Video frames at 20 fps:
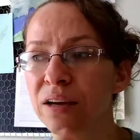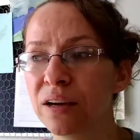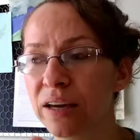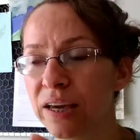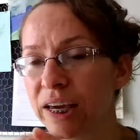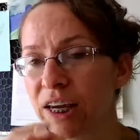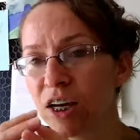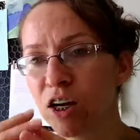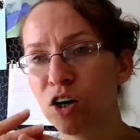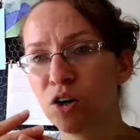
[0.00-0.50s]

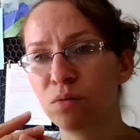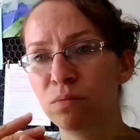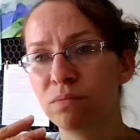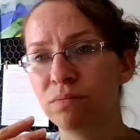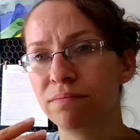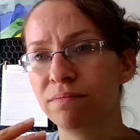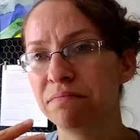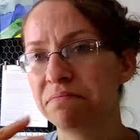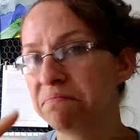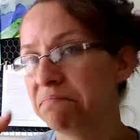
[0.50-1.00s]
You know,
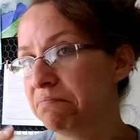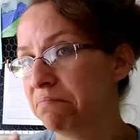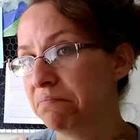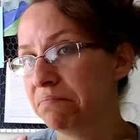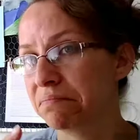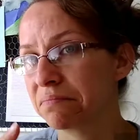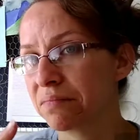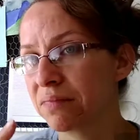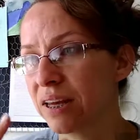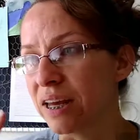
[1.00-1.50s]

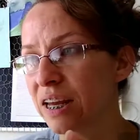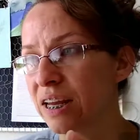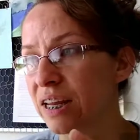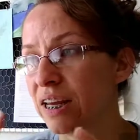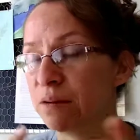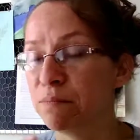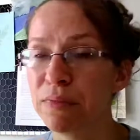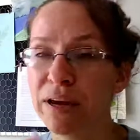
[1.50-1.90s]
it